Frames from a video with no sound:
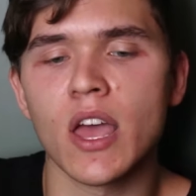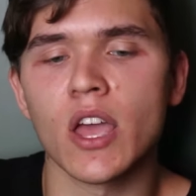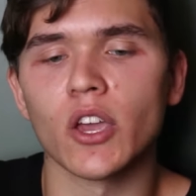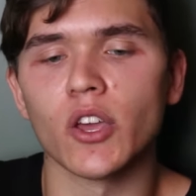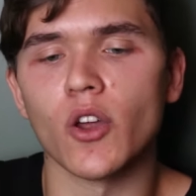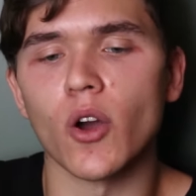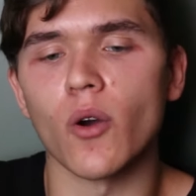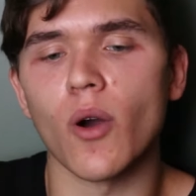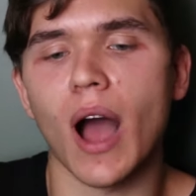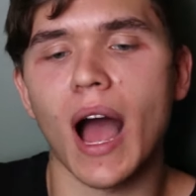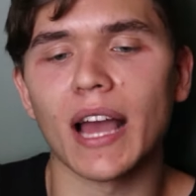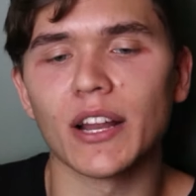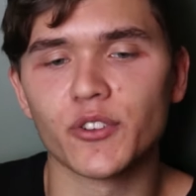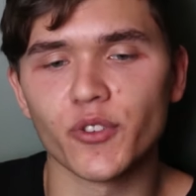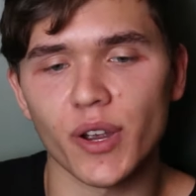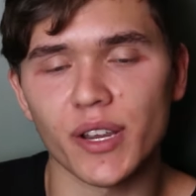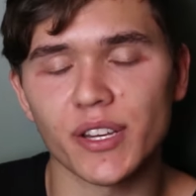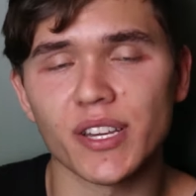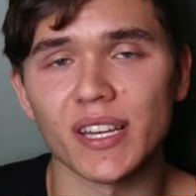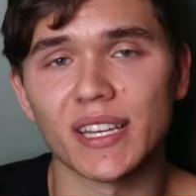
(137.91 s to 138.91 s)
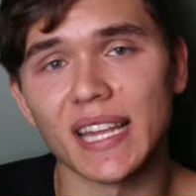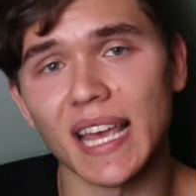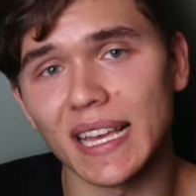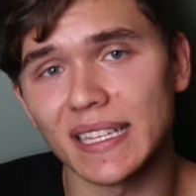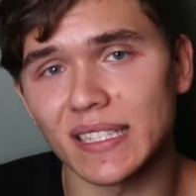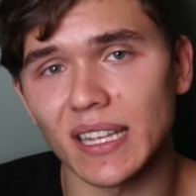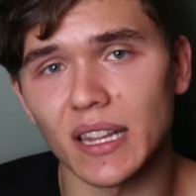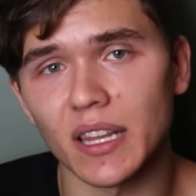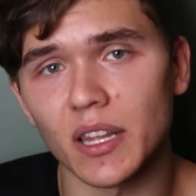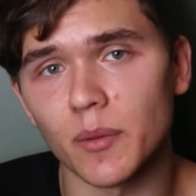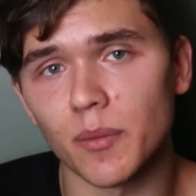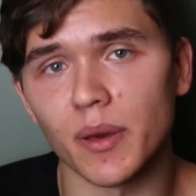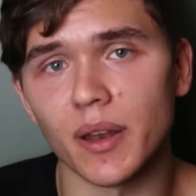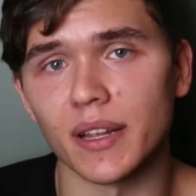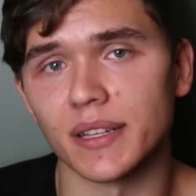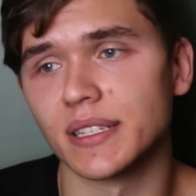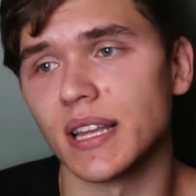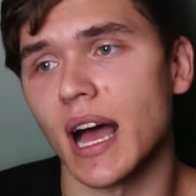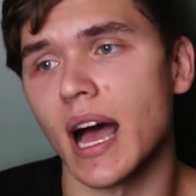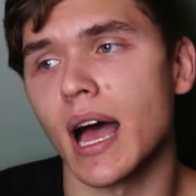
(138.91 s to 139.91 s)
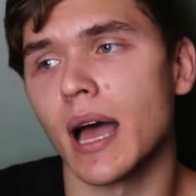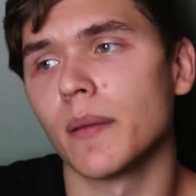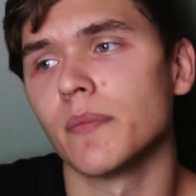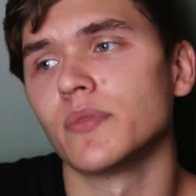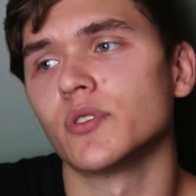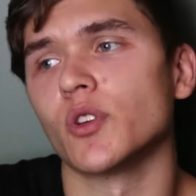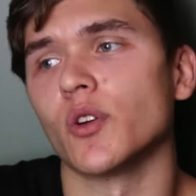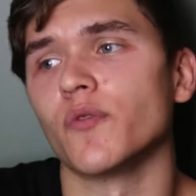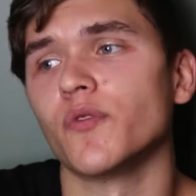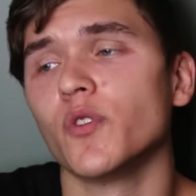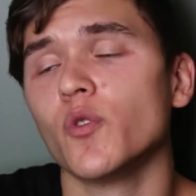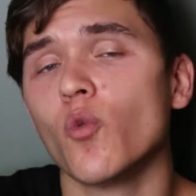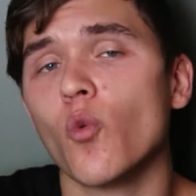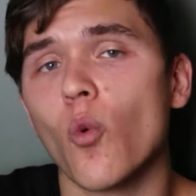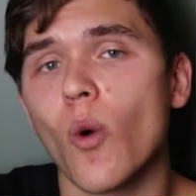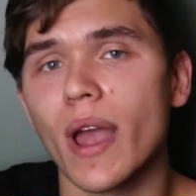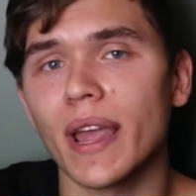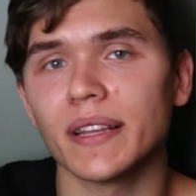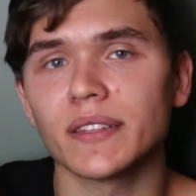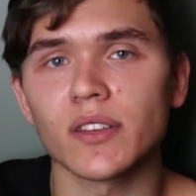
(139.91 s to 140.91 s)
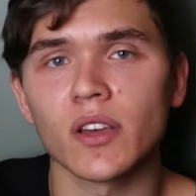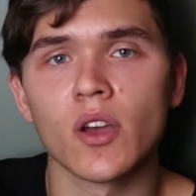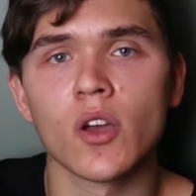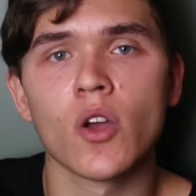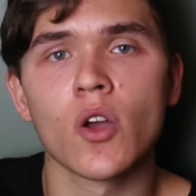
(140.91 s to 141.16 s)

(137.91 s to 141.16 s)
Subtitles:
hydration takes a little bit of time. So if you wait